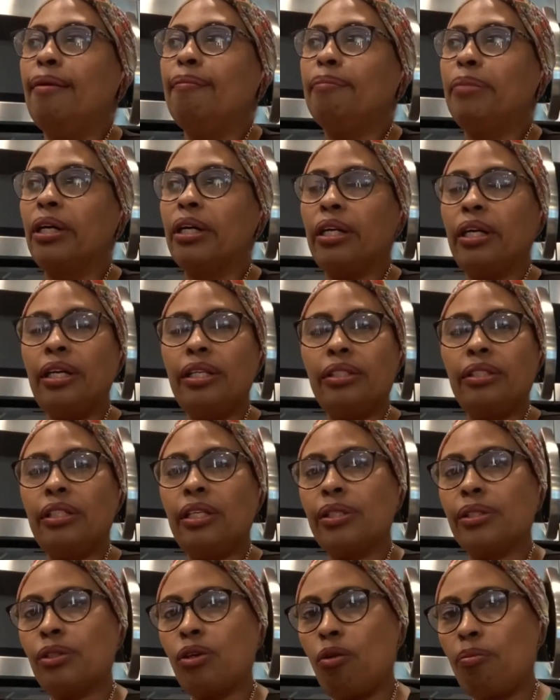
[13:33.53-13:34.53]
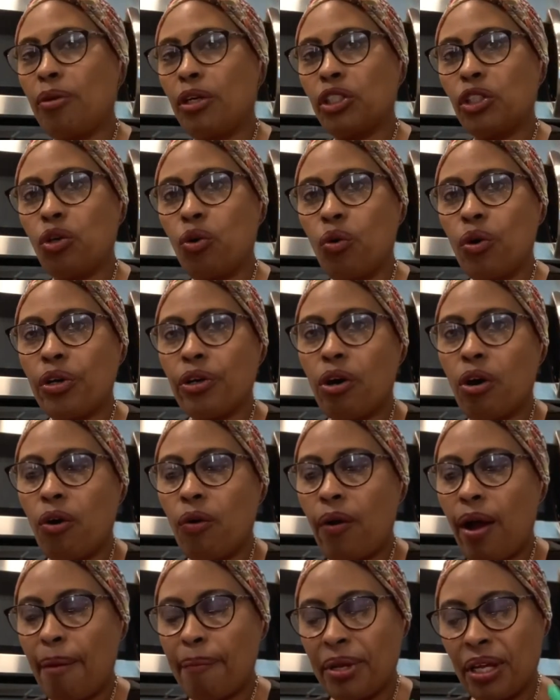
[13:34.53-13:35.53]
But it's just so much going
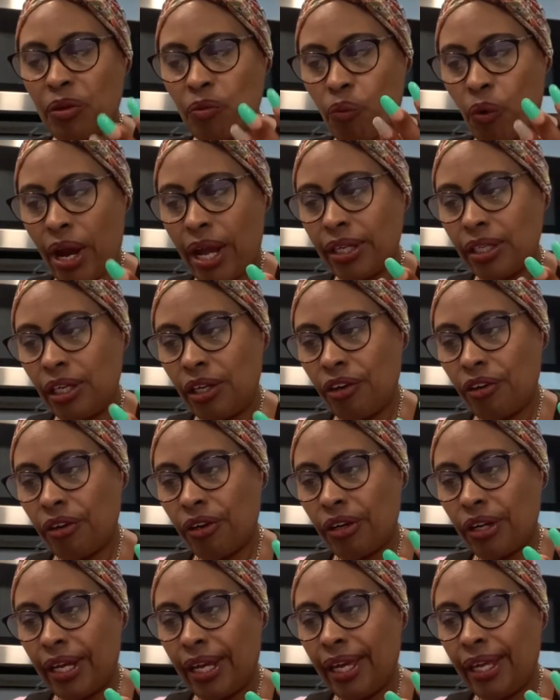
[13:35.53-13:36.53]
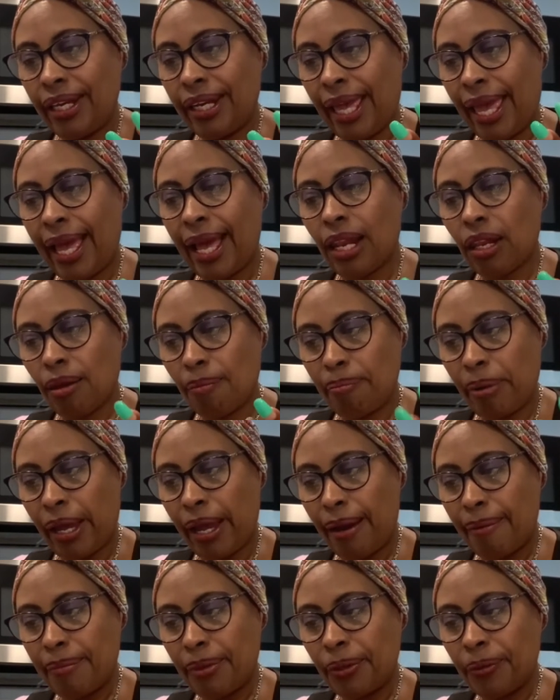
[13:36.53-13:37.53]
on. I mean, right here in
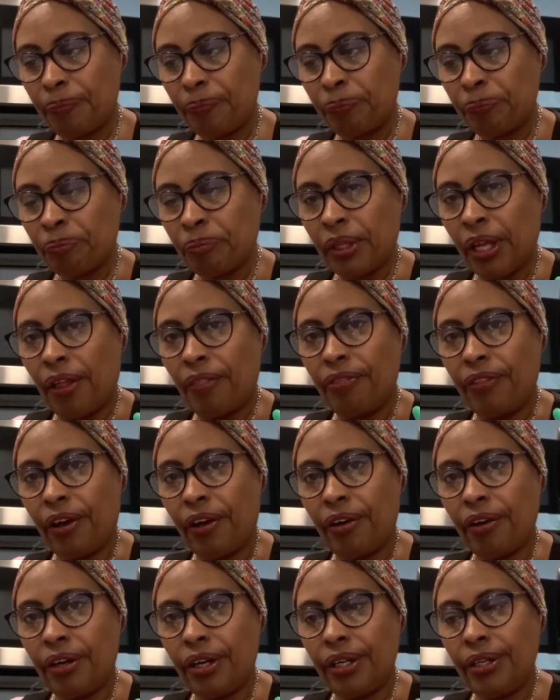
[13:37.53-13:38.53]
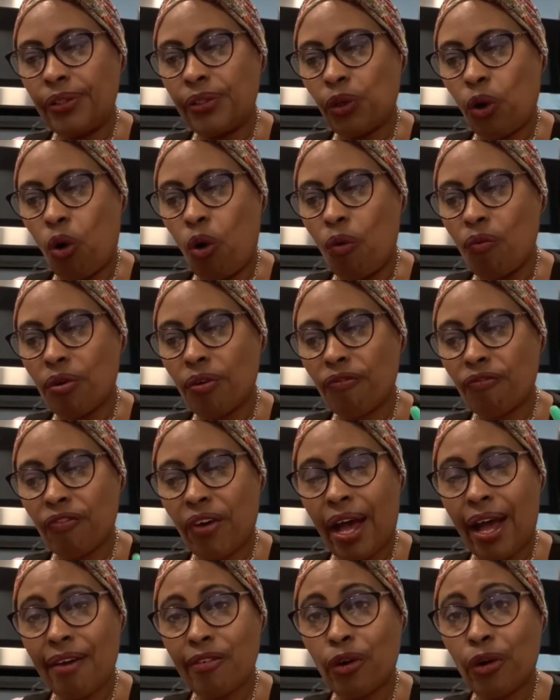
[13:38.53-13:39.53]
Alabama, there is over
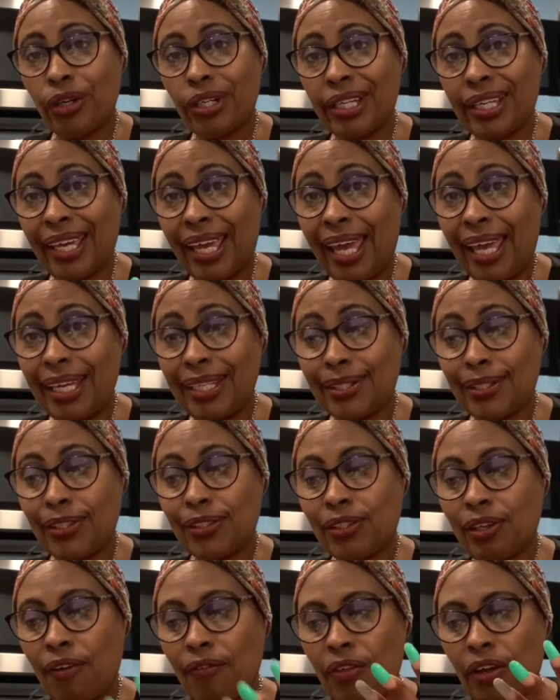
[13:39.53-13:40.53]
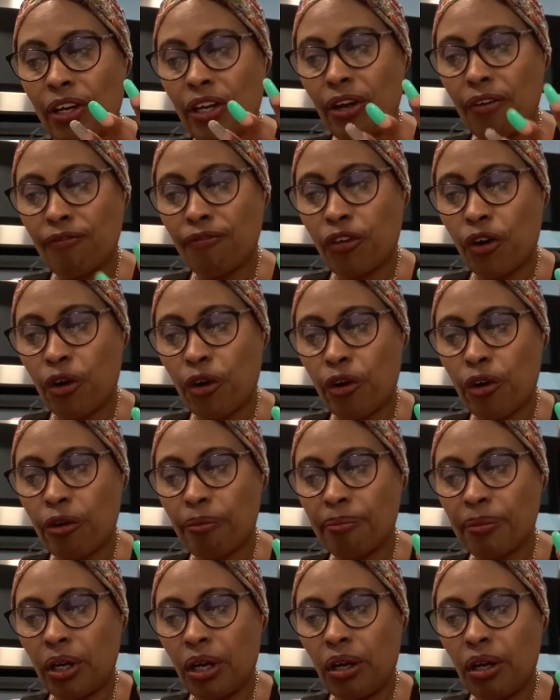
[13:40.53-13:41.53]
500 cases of the
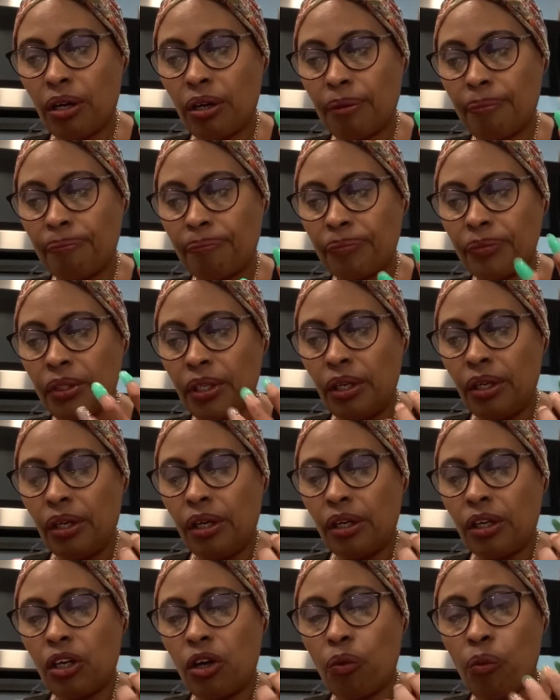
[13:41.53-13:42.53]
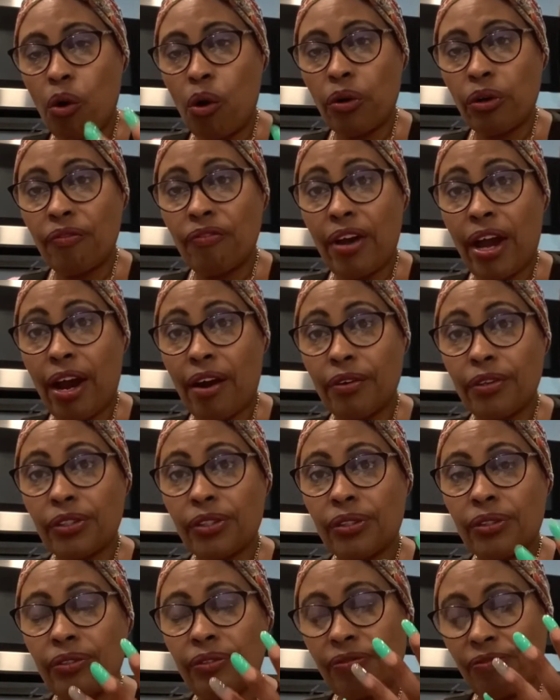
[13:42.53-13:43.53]
confirmed um,
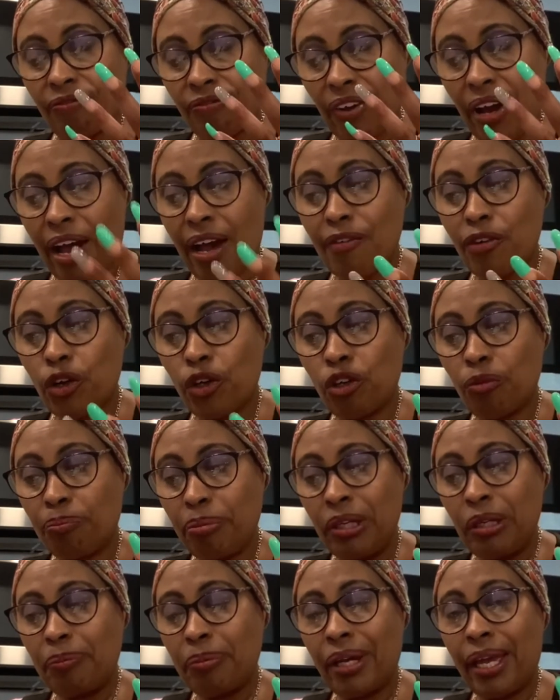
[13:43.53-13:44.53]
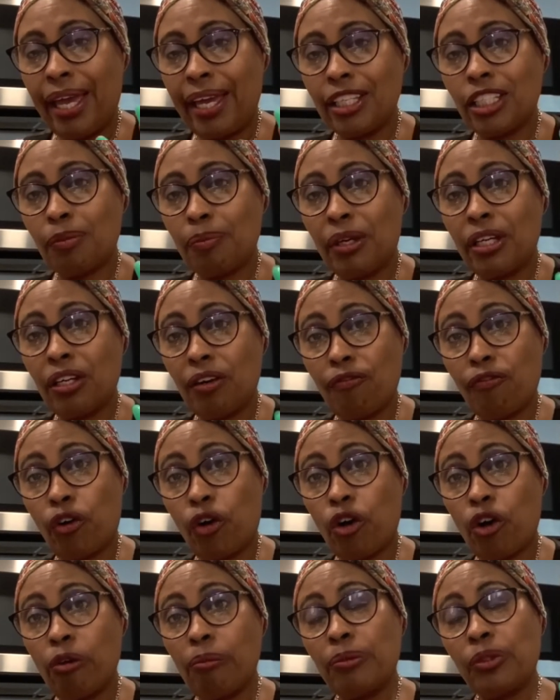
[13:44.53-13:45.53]
coronavirus. 500 people has been
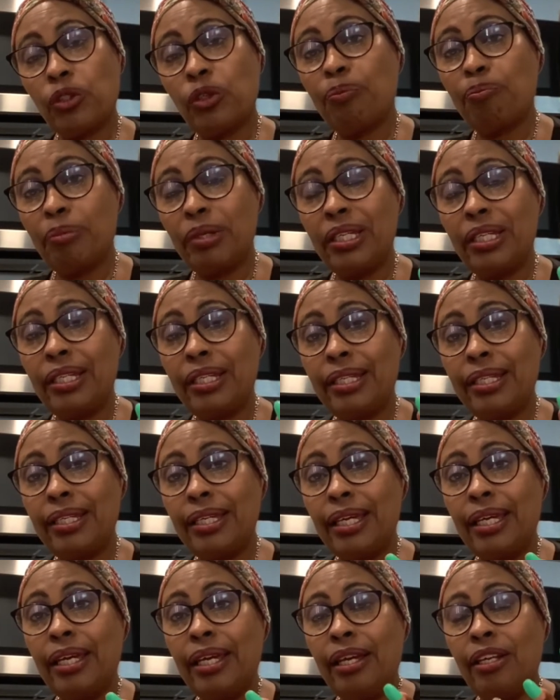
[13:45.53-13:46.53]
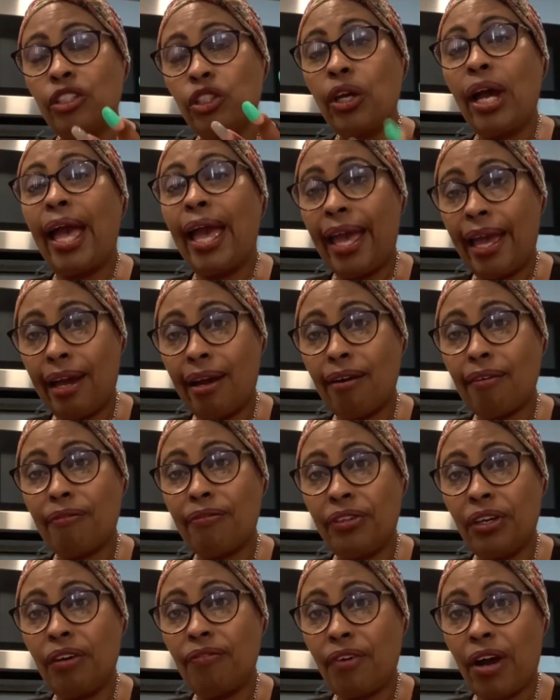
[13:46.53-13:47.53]
confirmed to be to
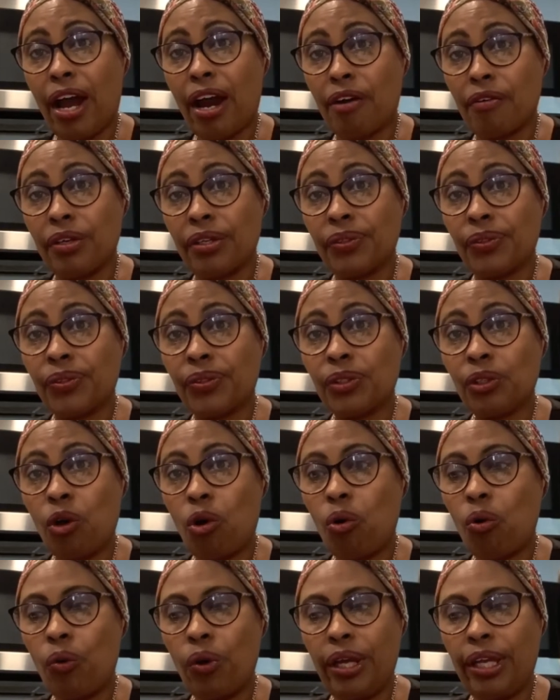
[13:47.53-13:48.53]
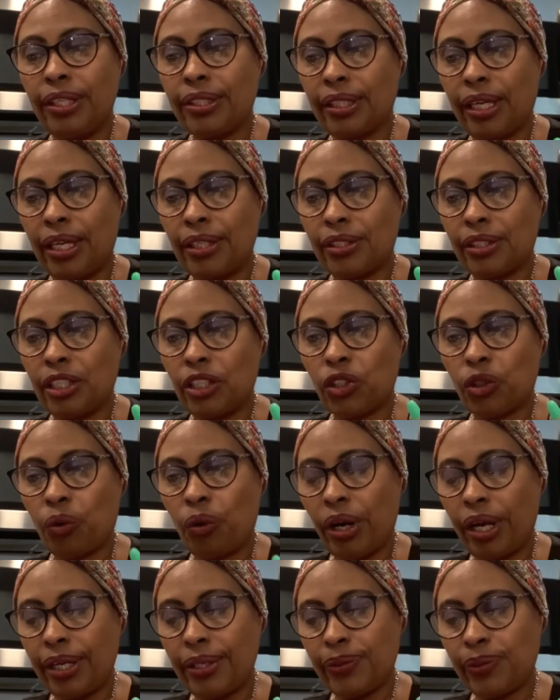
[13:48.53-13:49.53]
have the virus. So it's it's just
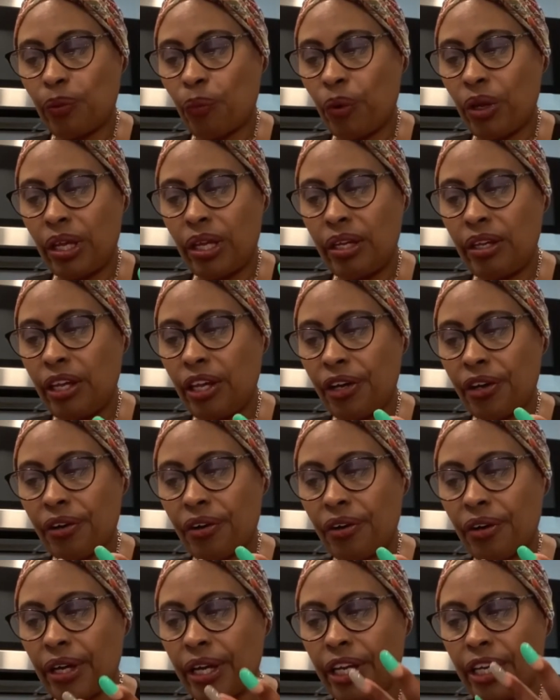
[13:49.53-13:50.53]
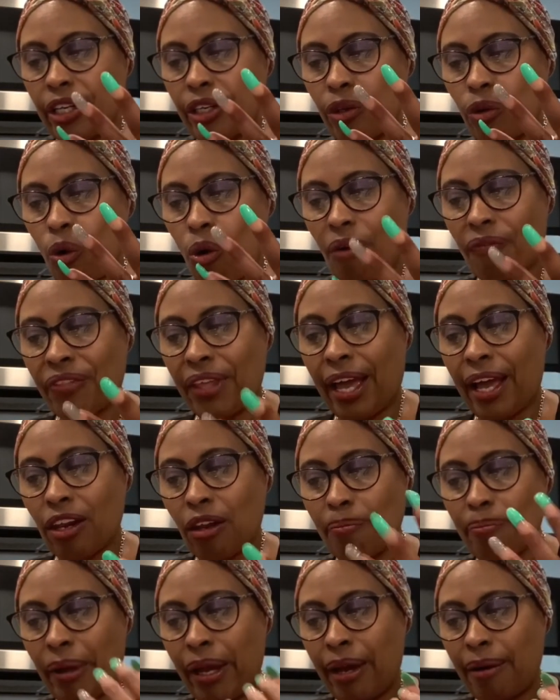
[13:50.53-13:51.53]
crazy. We here in North
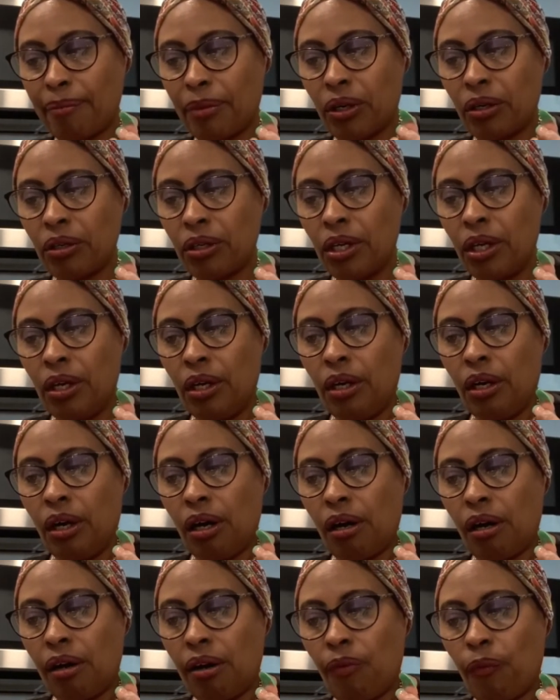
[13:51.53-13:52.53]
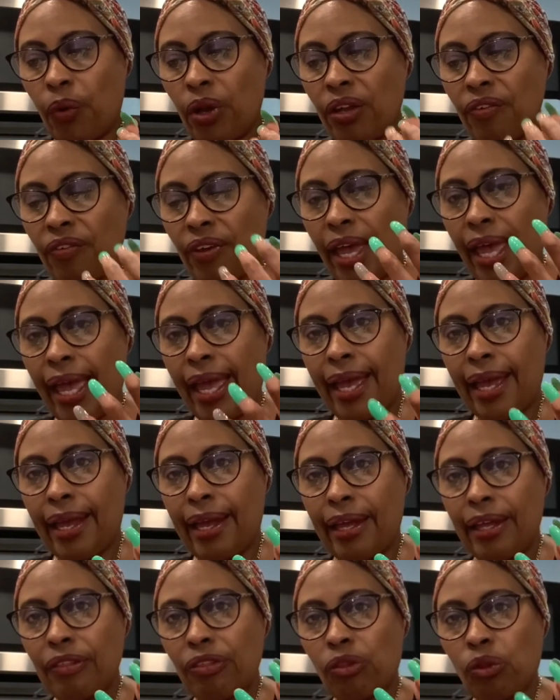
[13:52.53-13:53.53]
Alabama, uh, we've
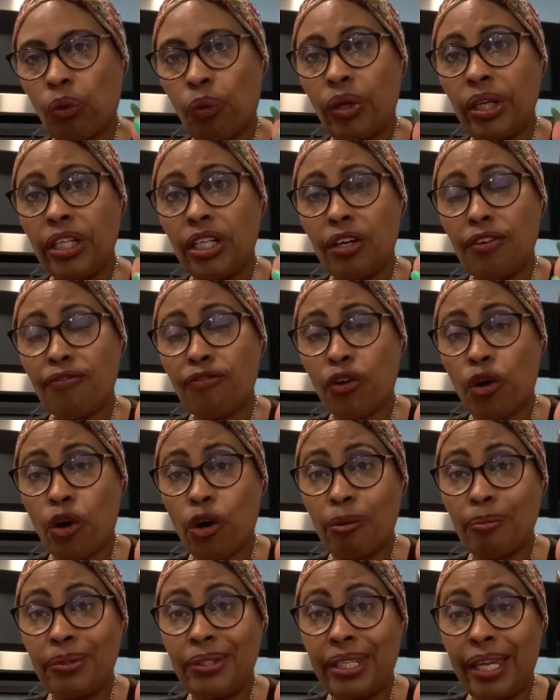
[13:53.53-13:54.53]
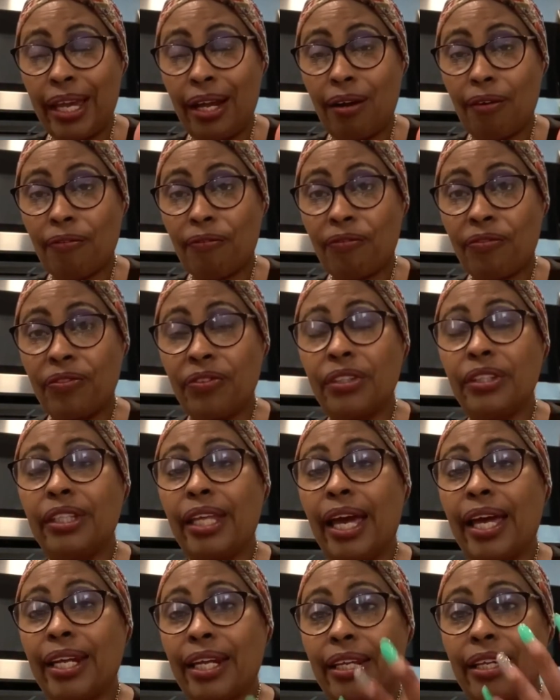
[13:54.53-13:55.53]
had three confirmed deaths
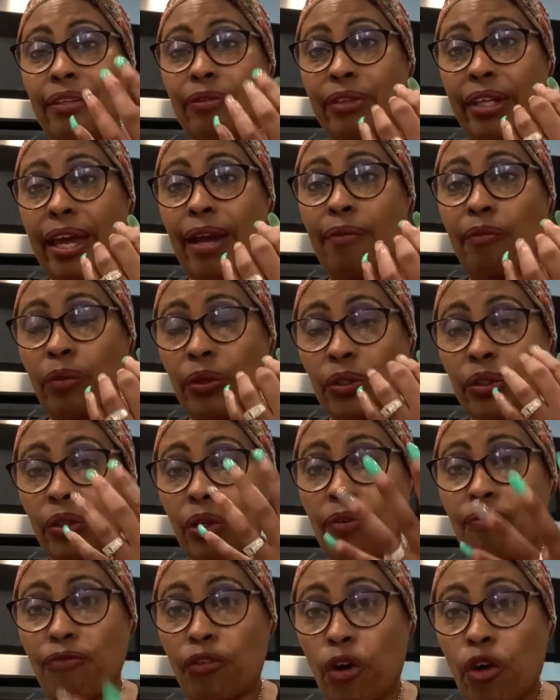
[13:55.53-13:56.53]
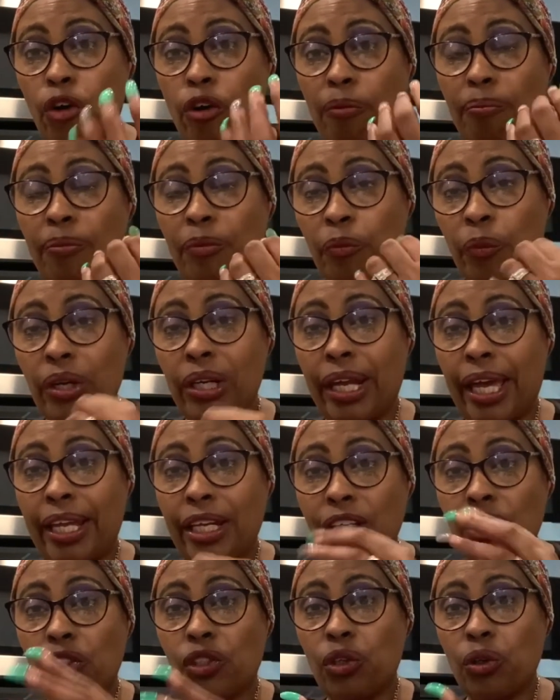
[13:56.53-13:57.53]
that that was confirmed
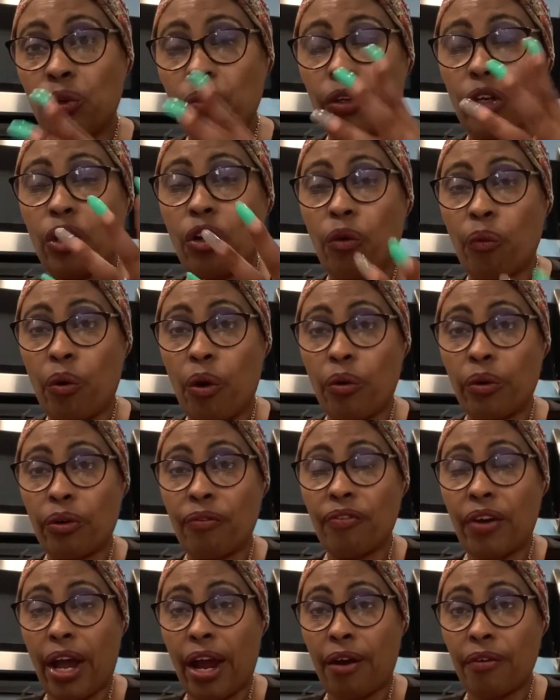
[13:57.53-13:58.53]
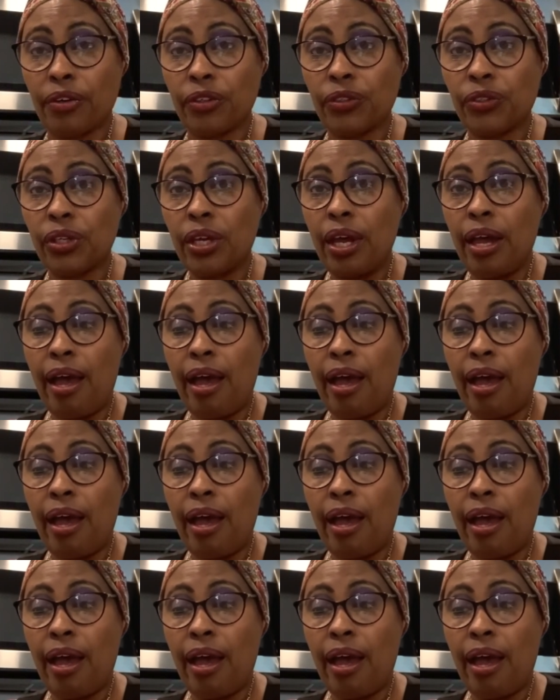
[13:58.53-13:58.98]
related to the coronavirus.